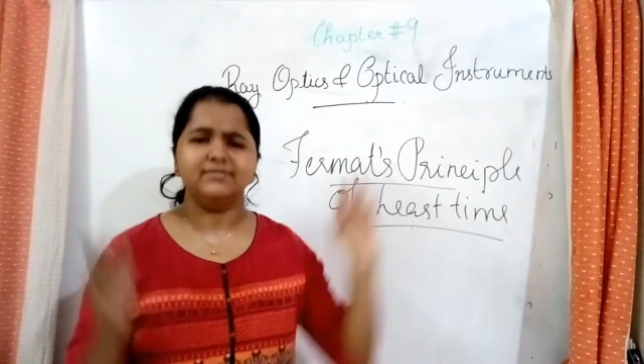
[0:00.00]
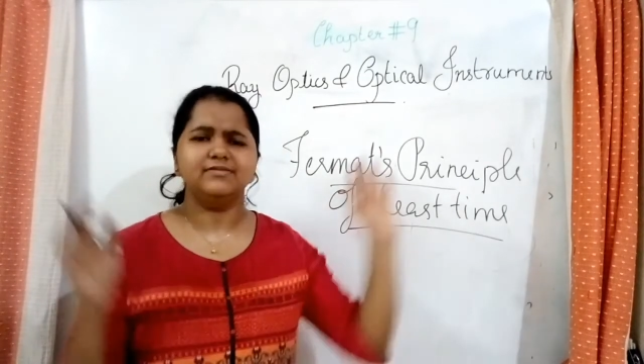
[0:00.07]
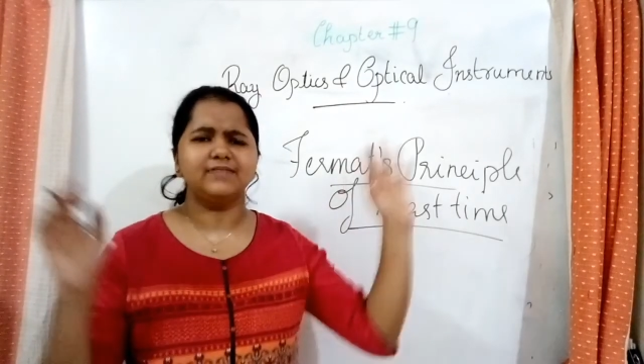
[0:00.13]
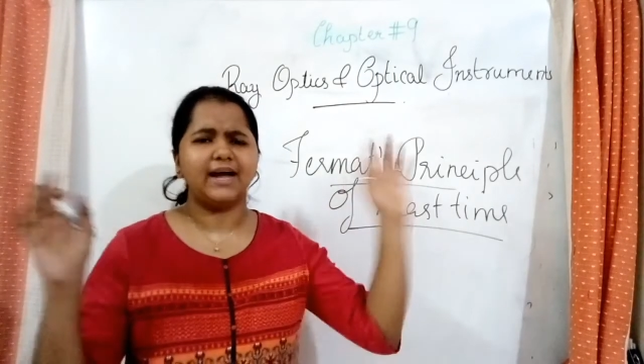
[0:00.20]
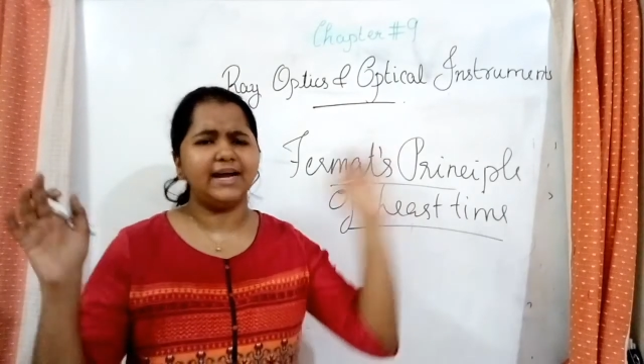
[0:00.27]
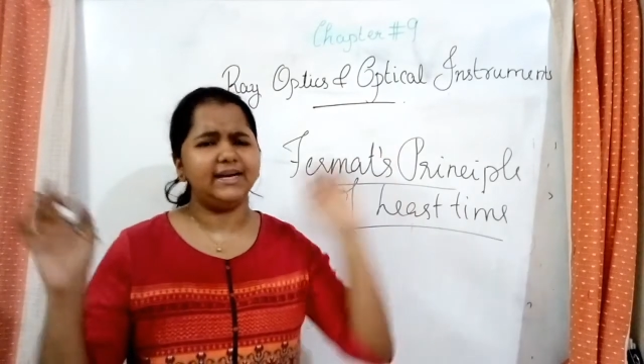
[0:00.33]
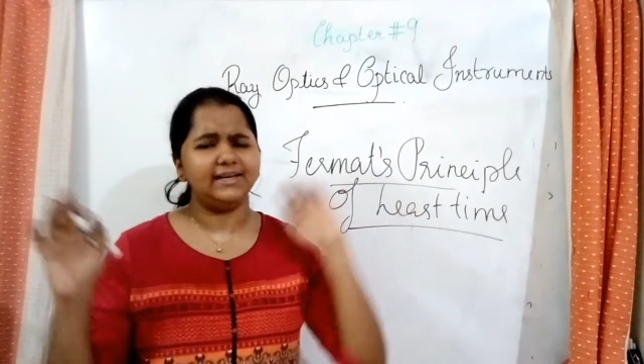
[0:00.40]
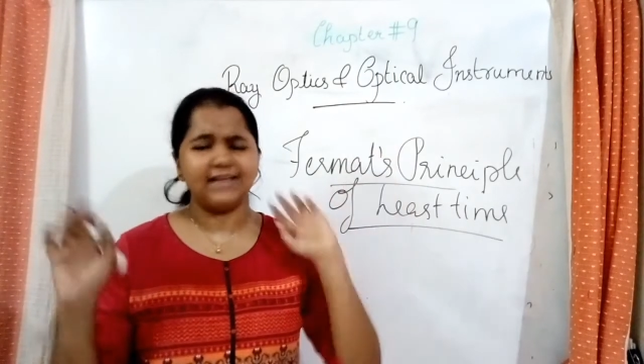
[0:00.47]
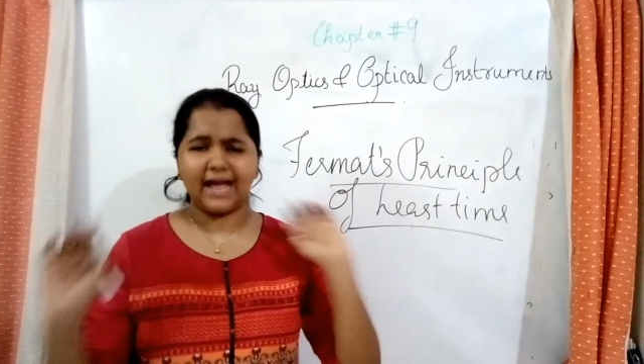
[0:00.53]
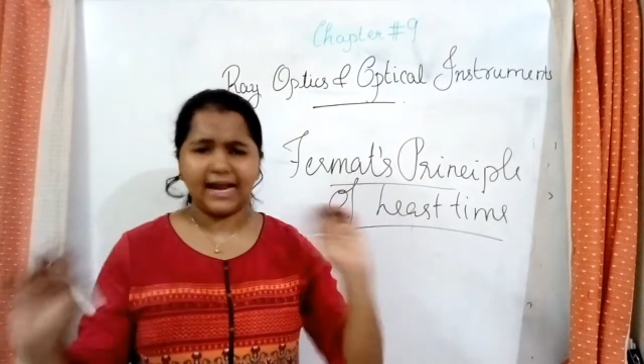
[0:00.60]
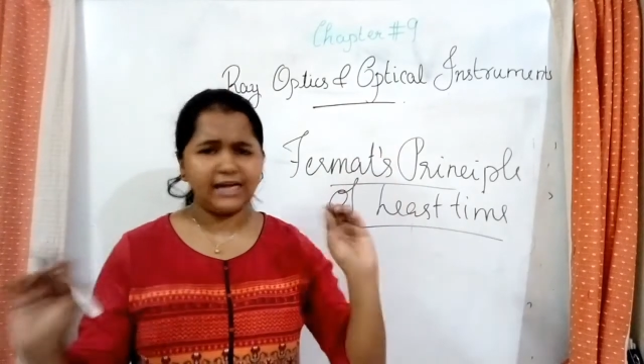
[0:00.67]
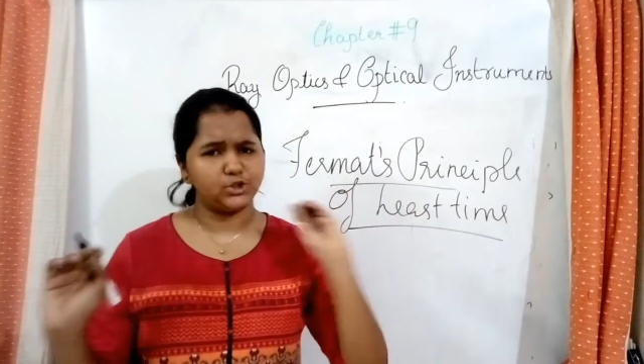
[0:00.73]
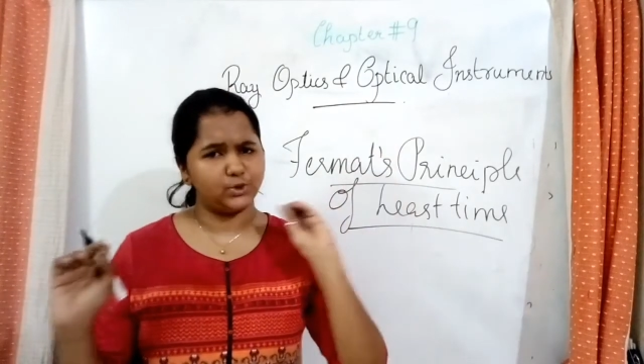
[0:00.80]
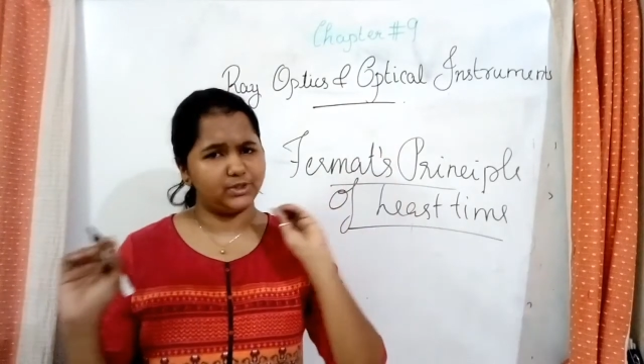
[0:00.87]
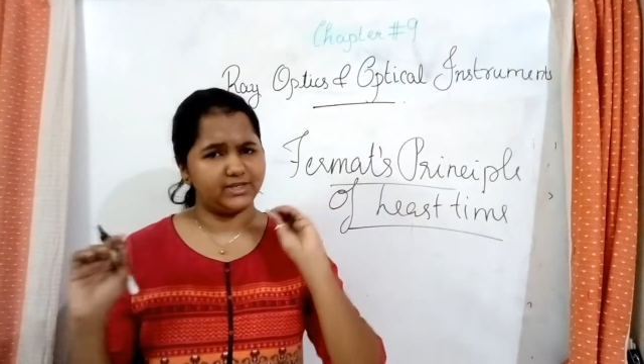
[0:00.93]
Light
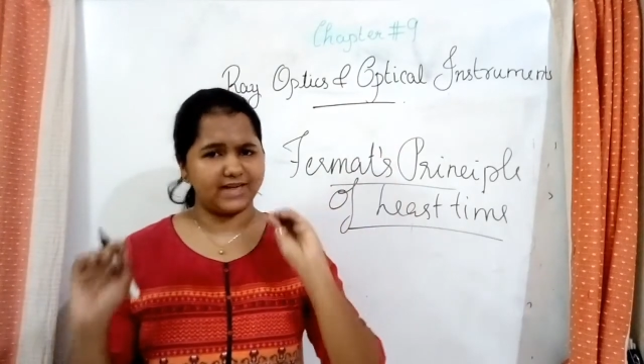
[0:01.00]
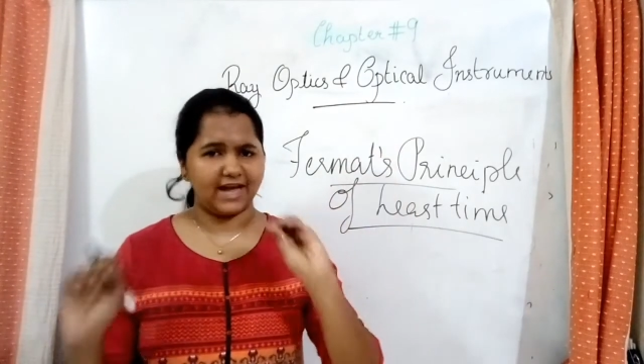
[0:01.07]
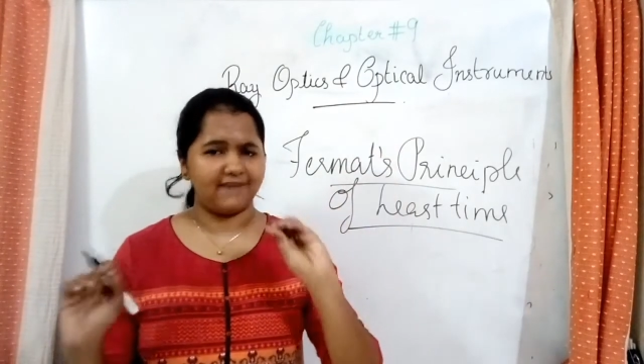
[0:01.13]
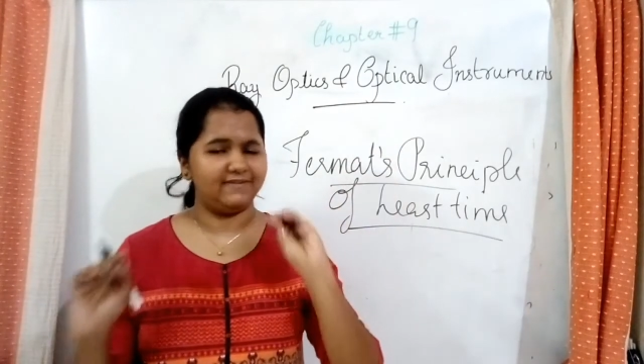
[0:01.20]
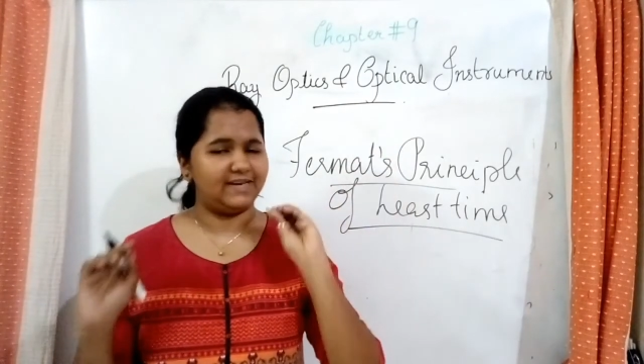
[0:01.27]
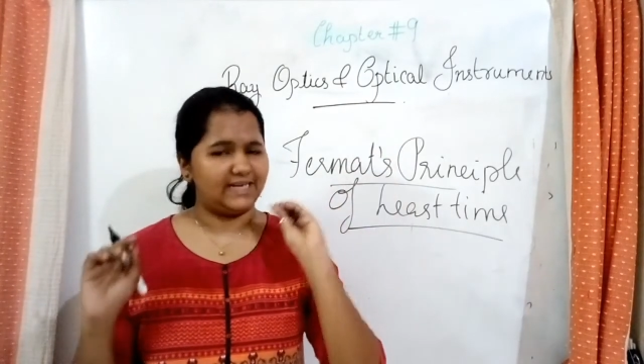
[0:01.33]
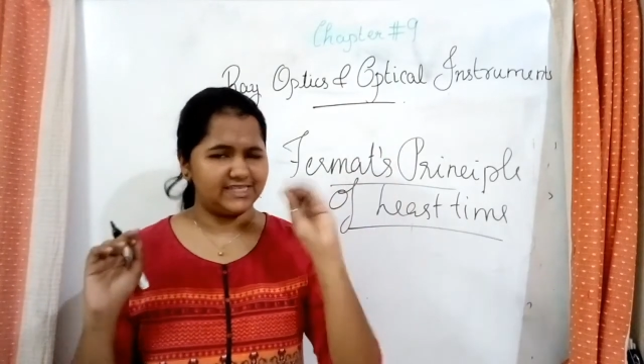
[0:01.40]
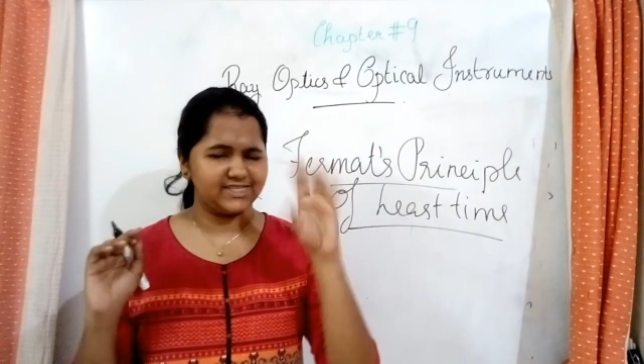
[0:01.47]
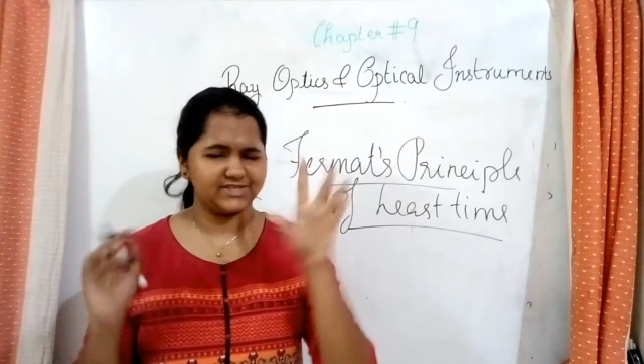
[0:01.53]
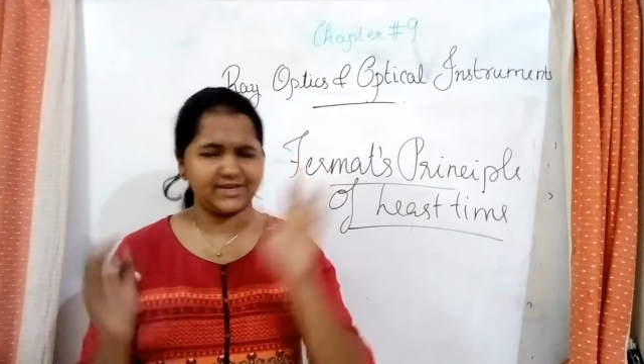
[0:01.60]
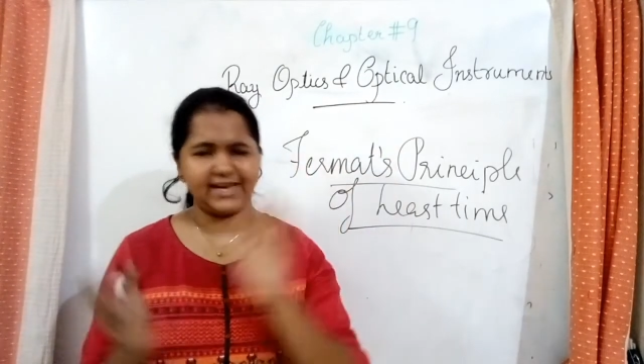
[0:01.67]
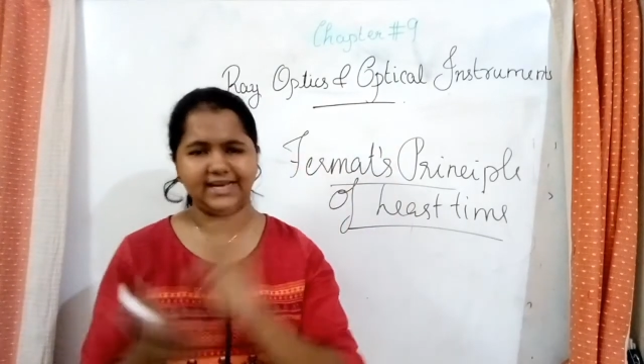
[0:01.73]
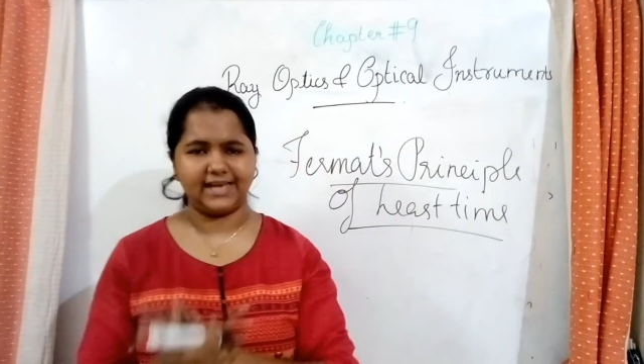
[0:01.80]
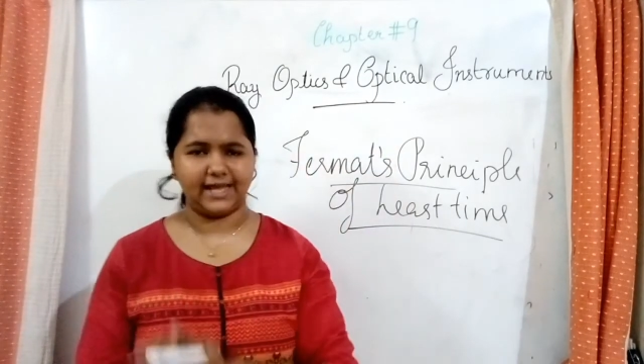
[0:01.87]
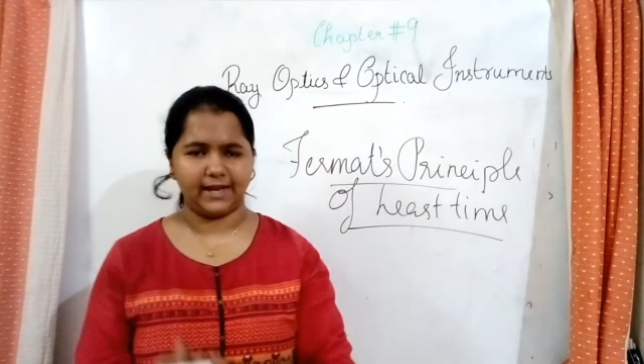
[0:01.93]
should travel in a
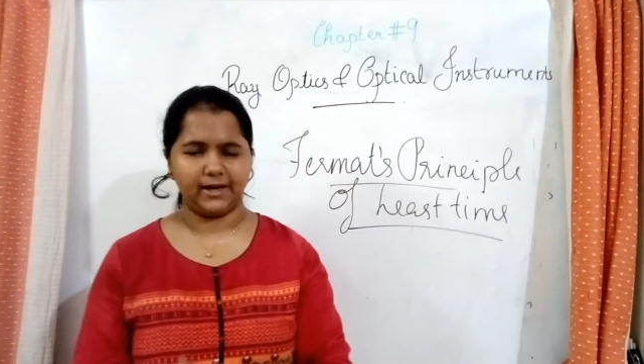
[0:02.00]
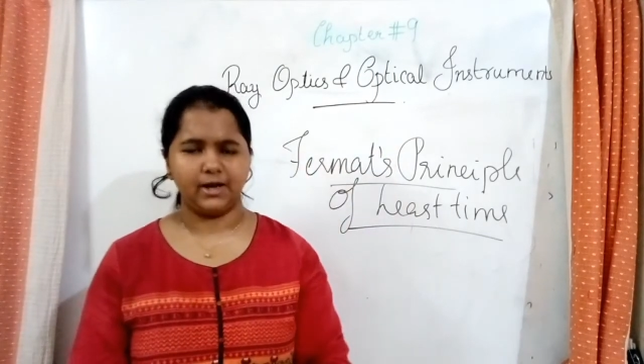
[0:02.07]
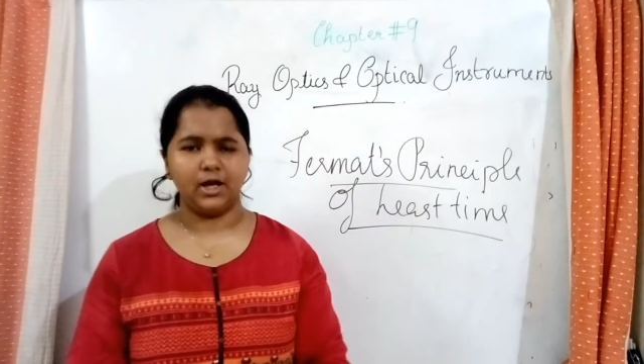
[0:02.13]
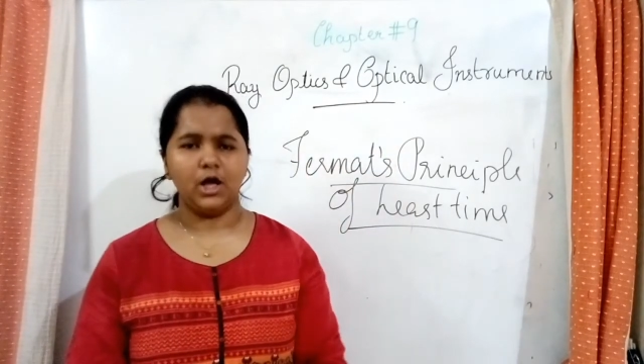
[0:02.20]
straight line.